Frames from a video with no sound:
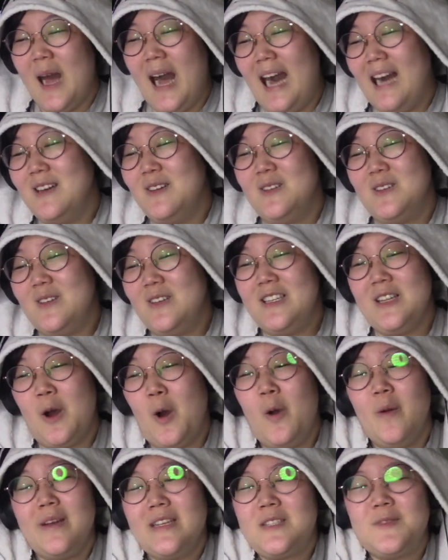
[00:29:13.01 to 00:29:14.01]
I don't know, it
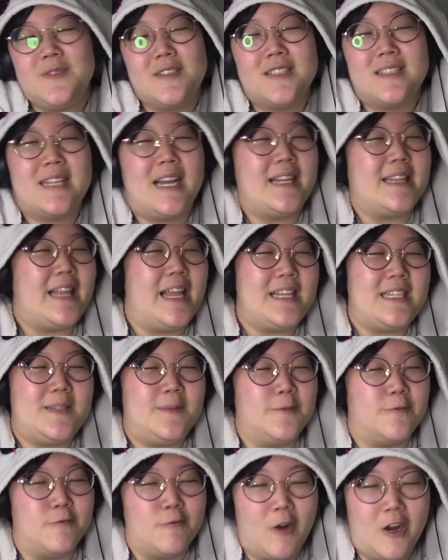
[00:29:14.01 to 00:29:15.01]
always feels like they
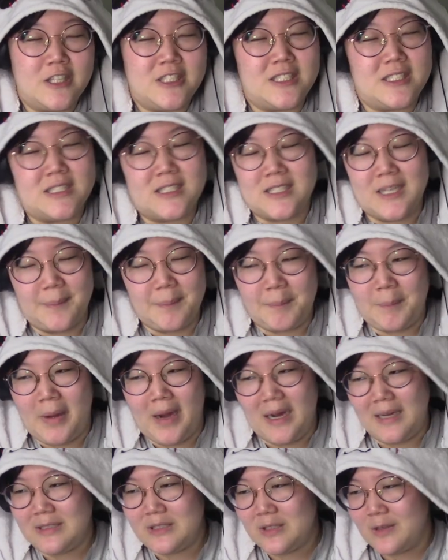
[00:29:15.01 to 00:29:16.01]
rush some
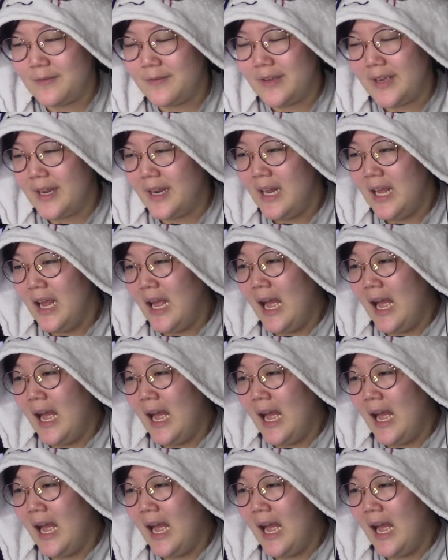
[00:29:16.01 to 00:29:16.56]
parts of it.